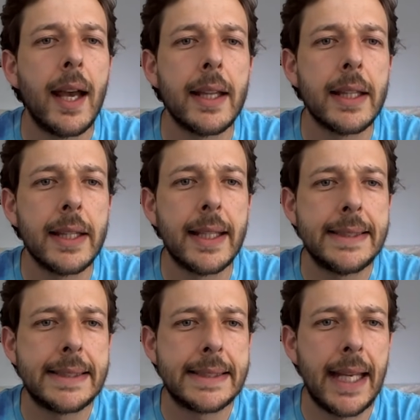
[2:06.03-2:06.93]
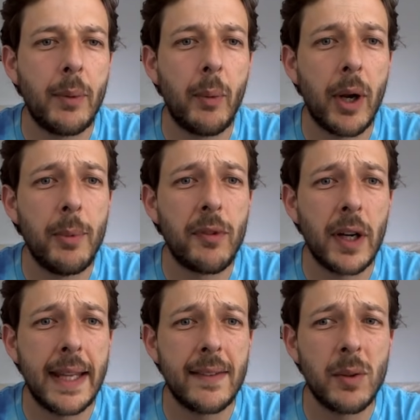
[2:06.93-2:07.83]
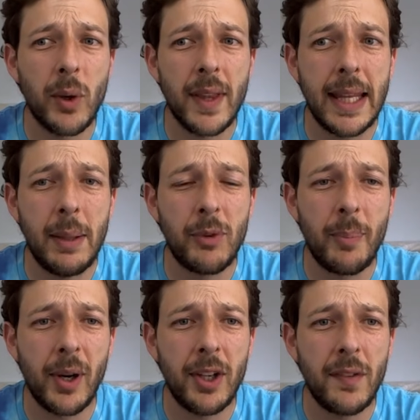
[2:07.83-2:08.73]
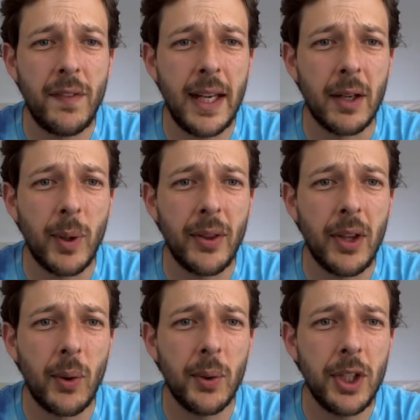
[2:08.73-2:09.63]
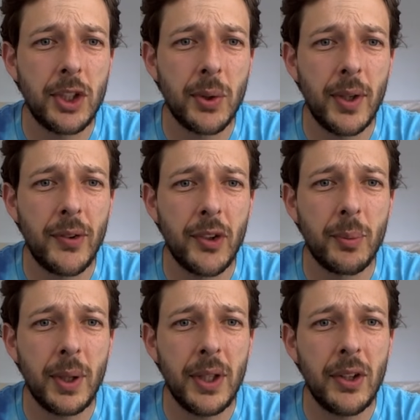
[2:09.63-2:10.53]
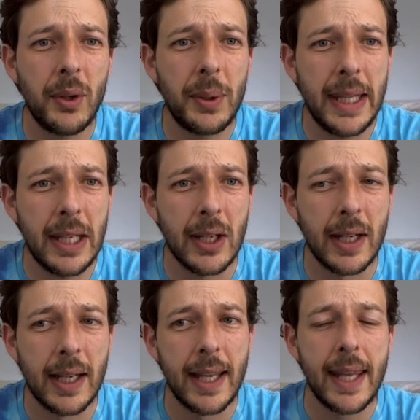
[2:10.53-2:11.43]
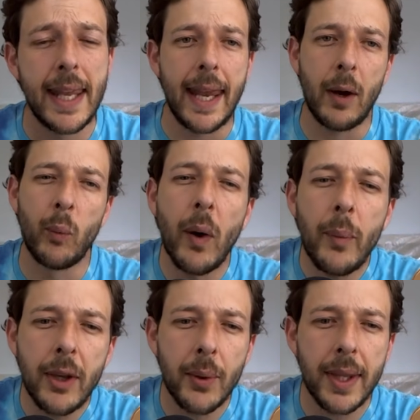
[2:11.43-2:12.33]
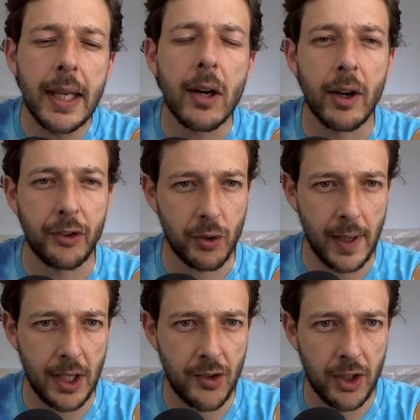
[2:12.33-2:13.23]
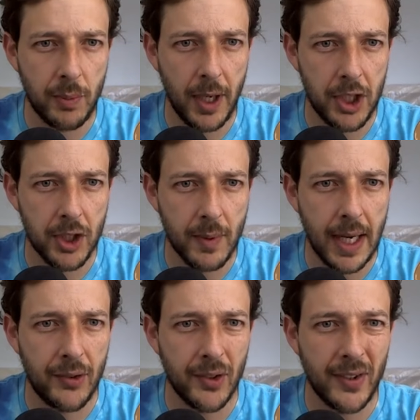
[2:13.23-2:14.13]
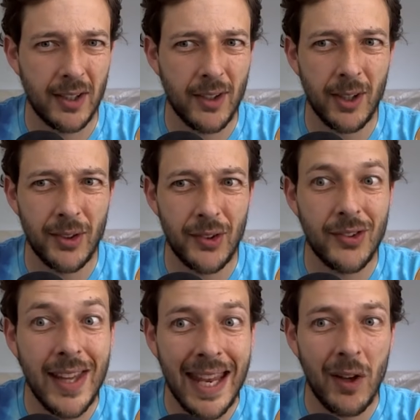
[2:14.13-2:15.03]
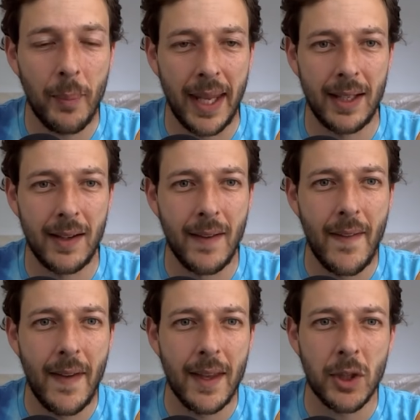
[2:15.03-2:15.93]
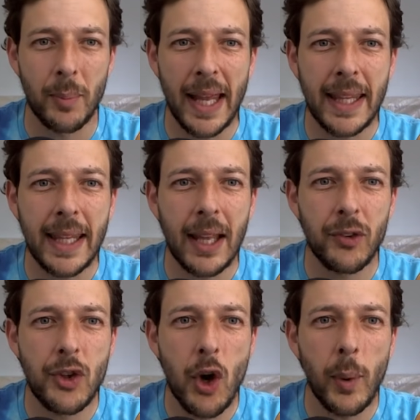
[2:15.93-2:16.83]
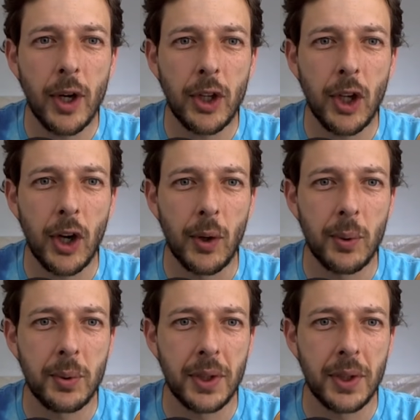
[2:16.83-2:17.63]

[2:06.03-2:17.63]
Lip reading: Let's say we want to move our king somewhere that keeps the pawn defended. Well, the only choice is really to go here. And when we go here, a strange situation arises. It's called stalemate. The black king has nowhere to go.